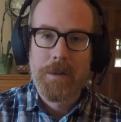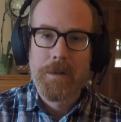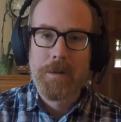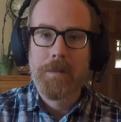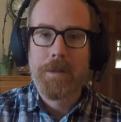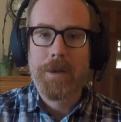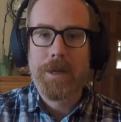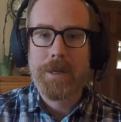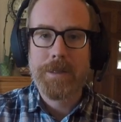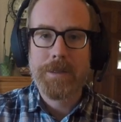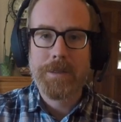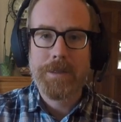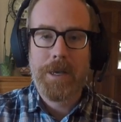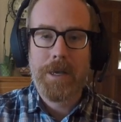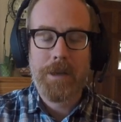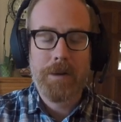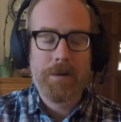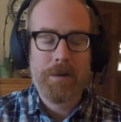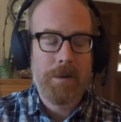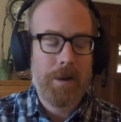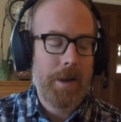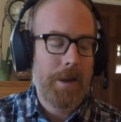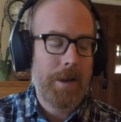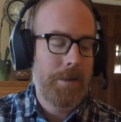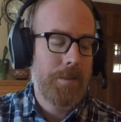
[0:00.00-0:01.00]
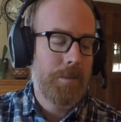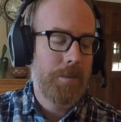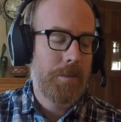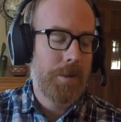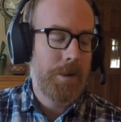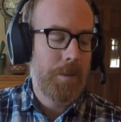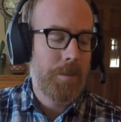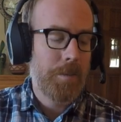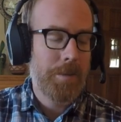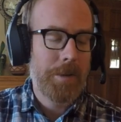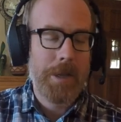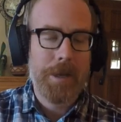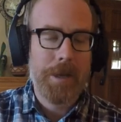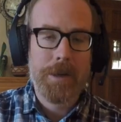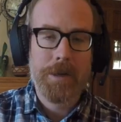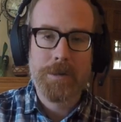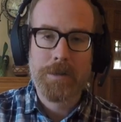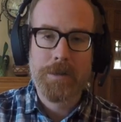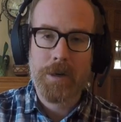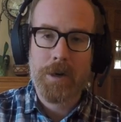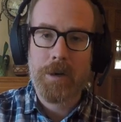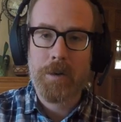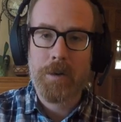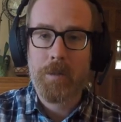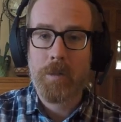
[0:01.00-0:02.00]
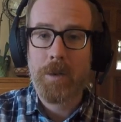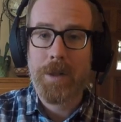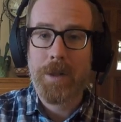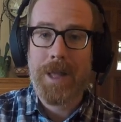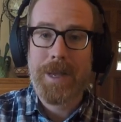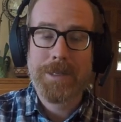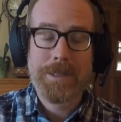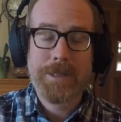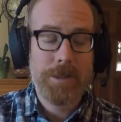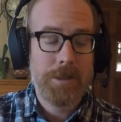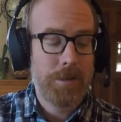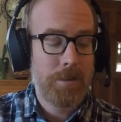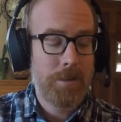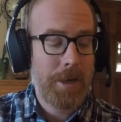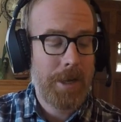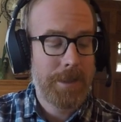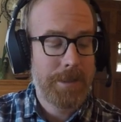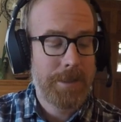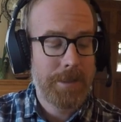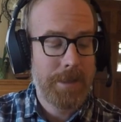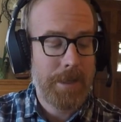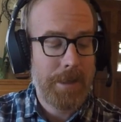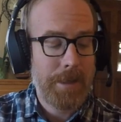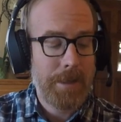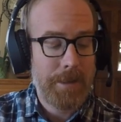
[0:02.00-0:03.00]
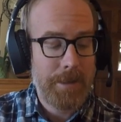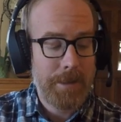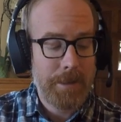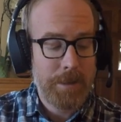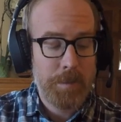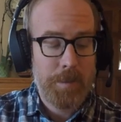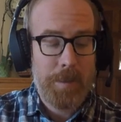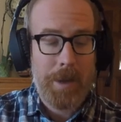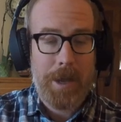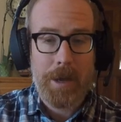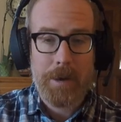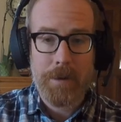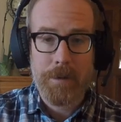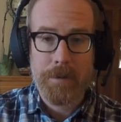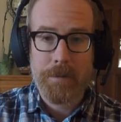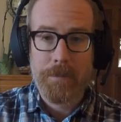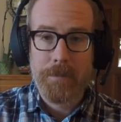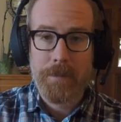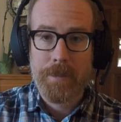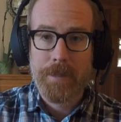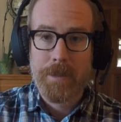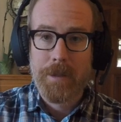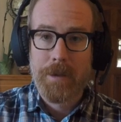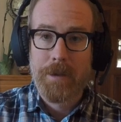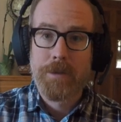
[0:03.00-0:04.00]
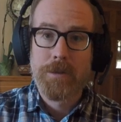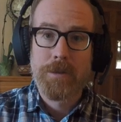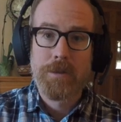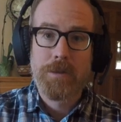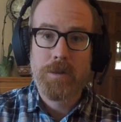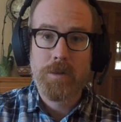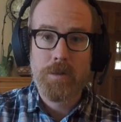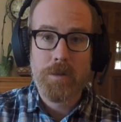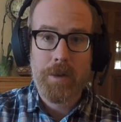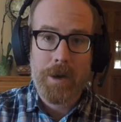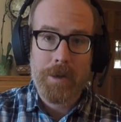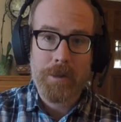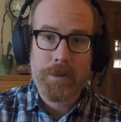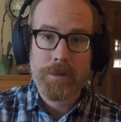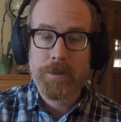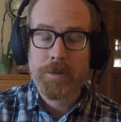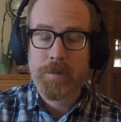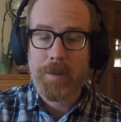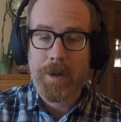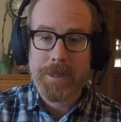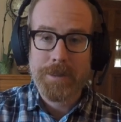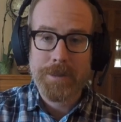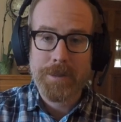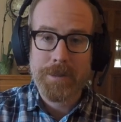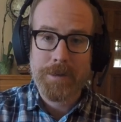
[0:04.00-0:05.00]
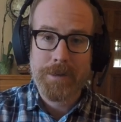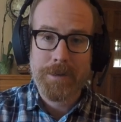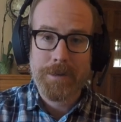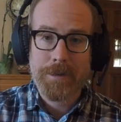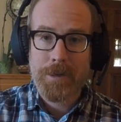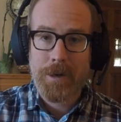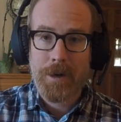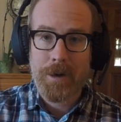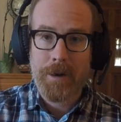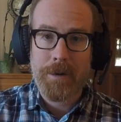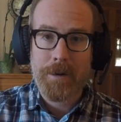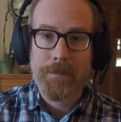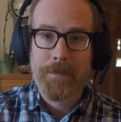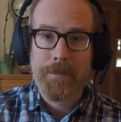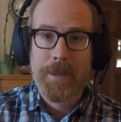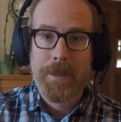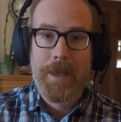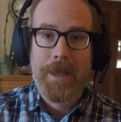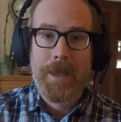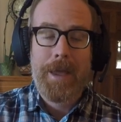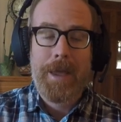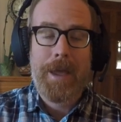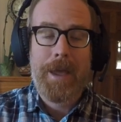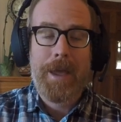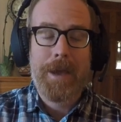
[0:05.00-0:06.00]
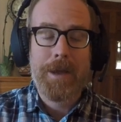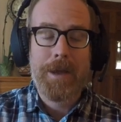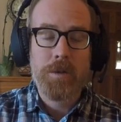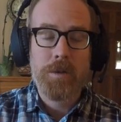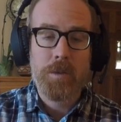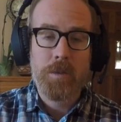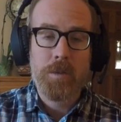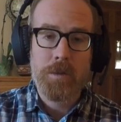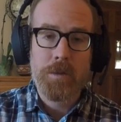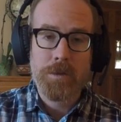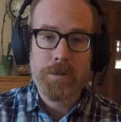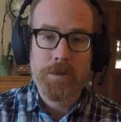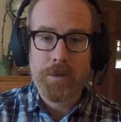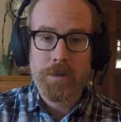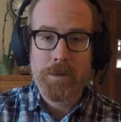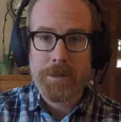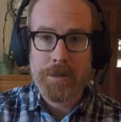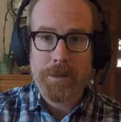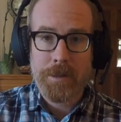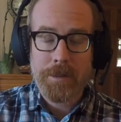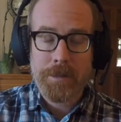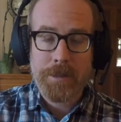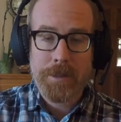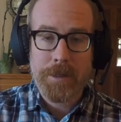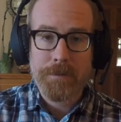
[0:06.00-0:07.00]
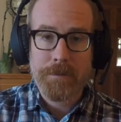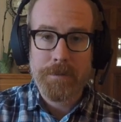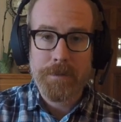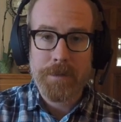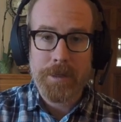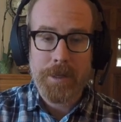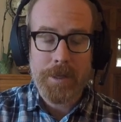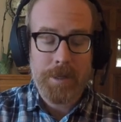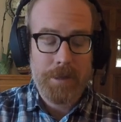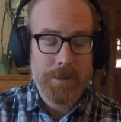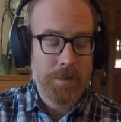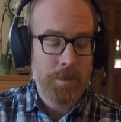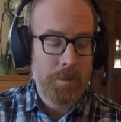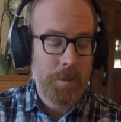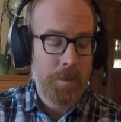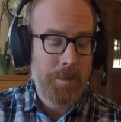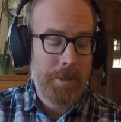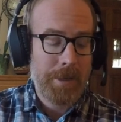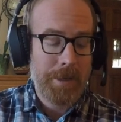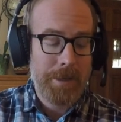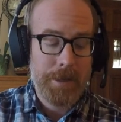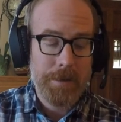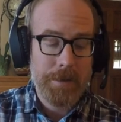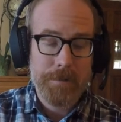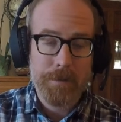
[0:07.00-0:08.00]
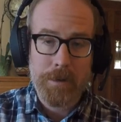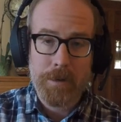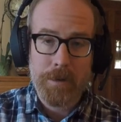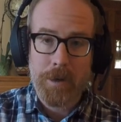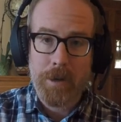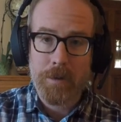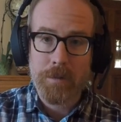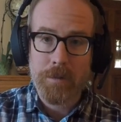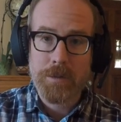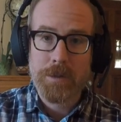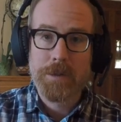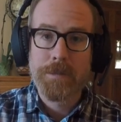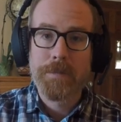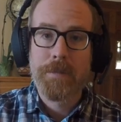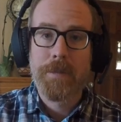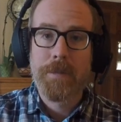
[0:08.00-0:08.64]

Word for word: Because later on, when you're playing guitar, we'll actually translate this pattern to other spots on the guitar. And we'll do it a little differently because we'll play different notes,